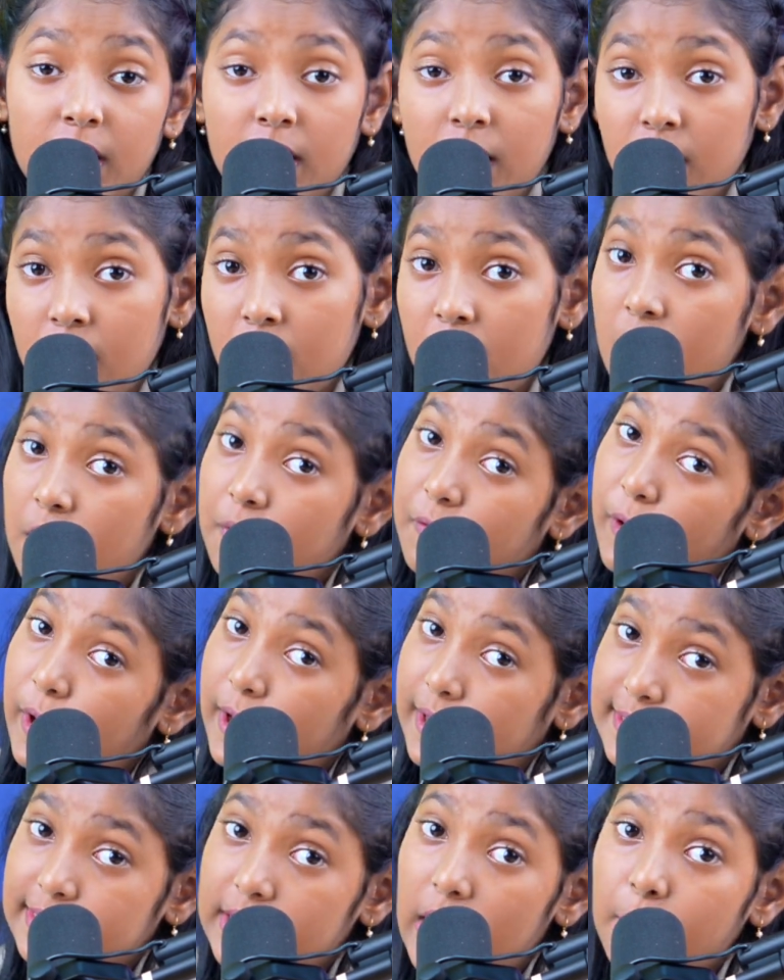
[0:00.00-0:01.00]
For
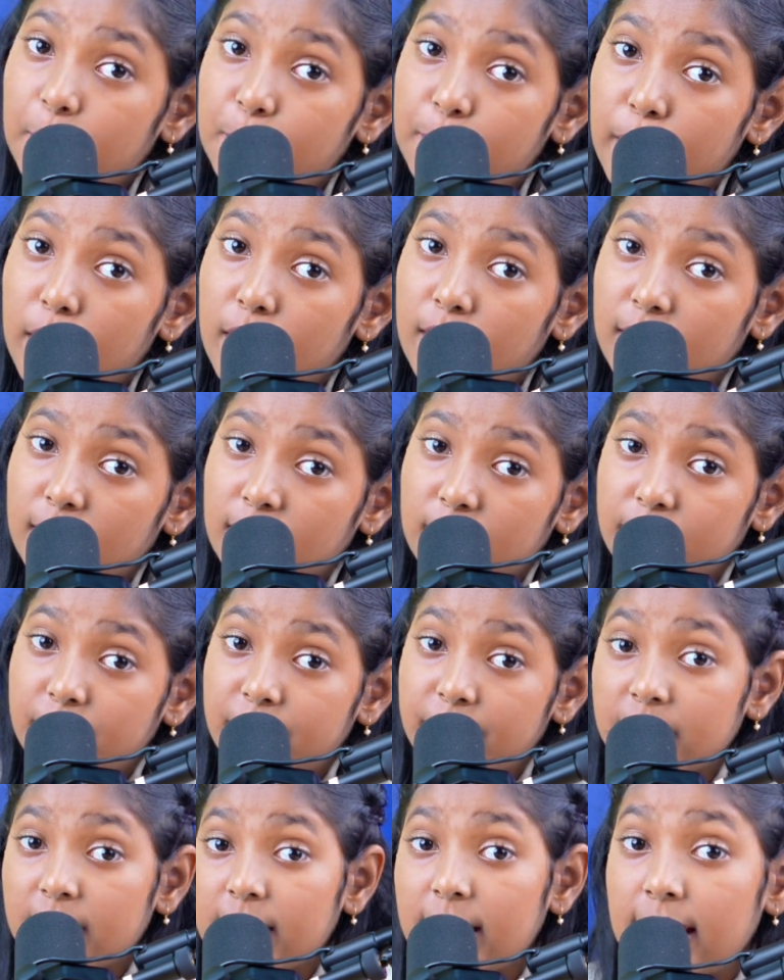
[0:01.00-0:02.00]
example,
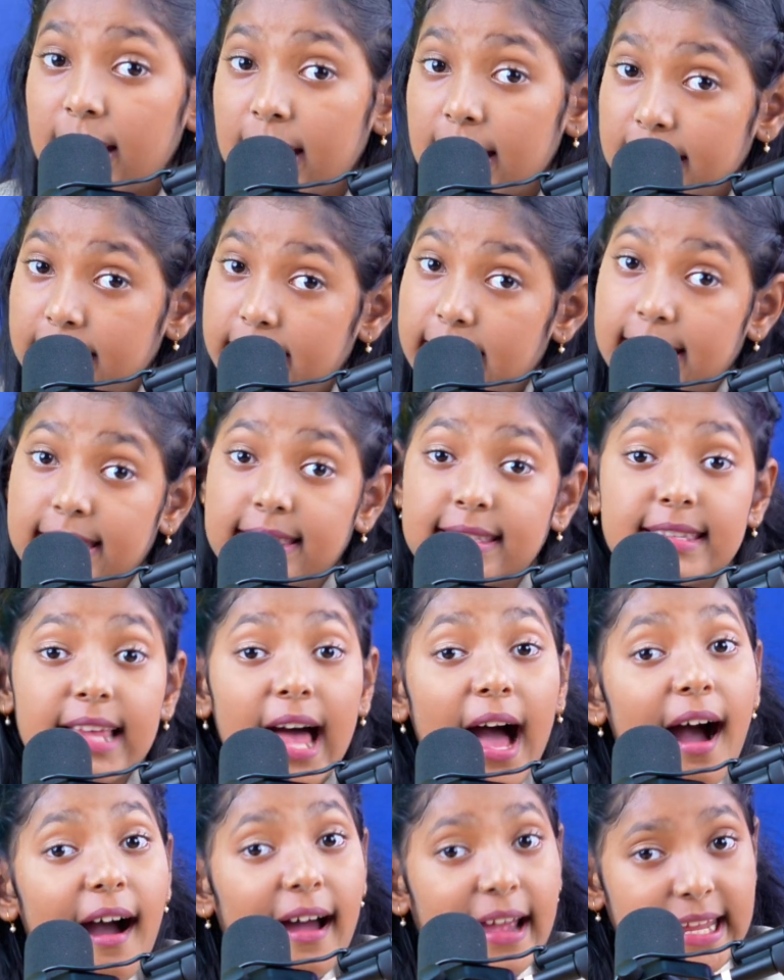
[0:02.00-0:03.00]

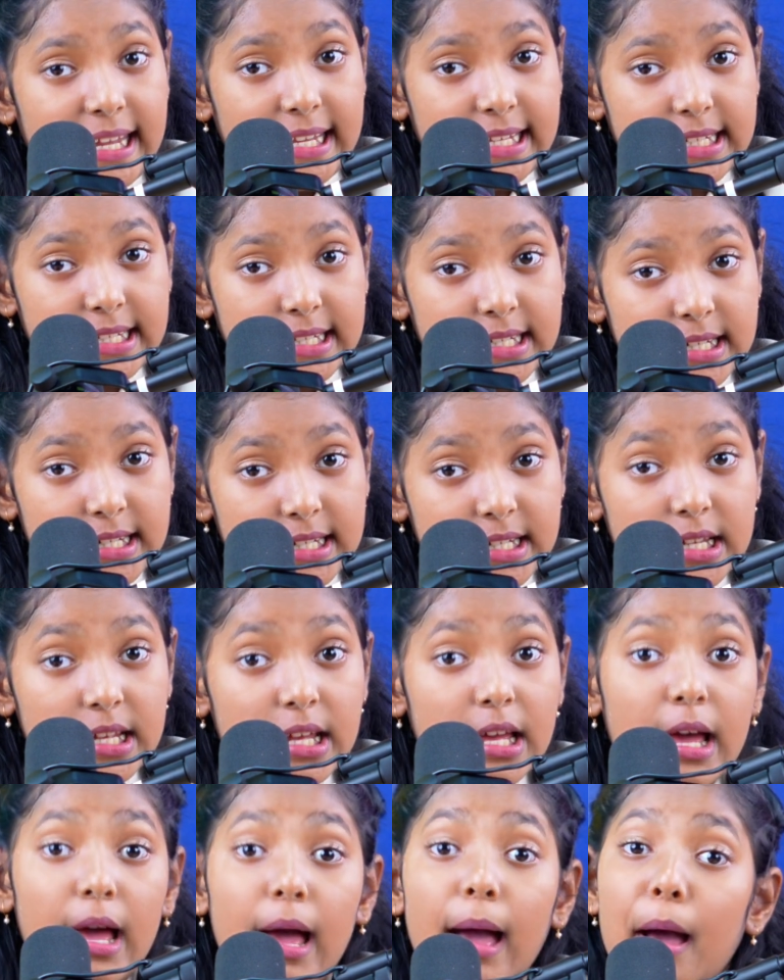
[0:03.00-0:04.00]
decide,
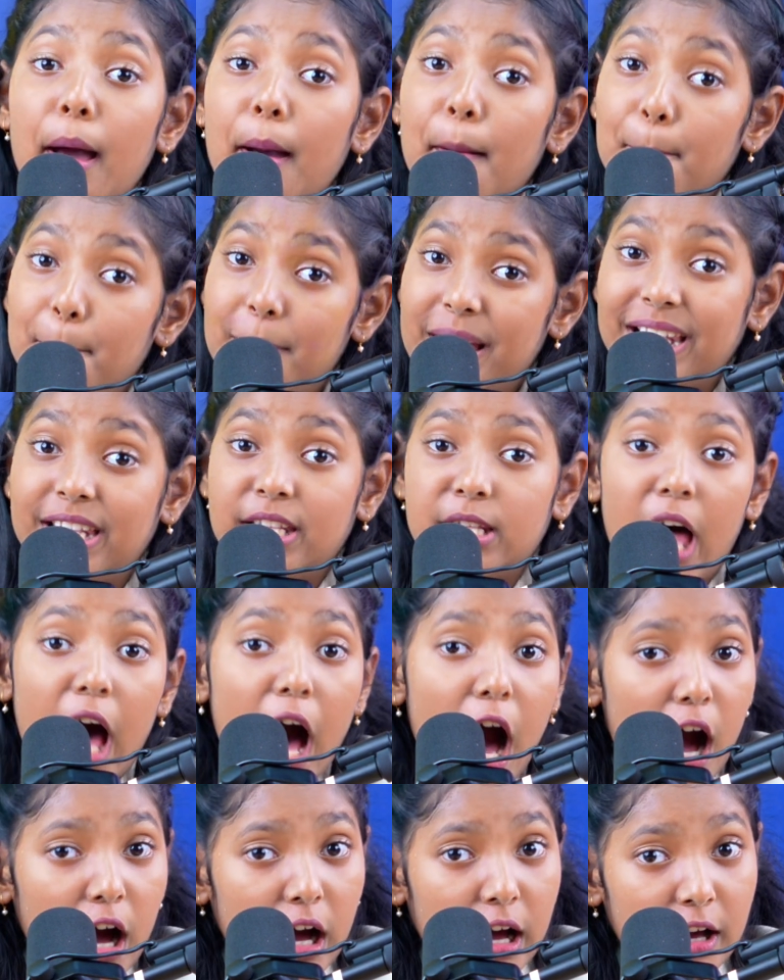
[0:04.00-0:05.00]
belong.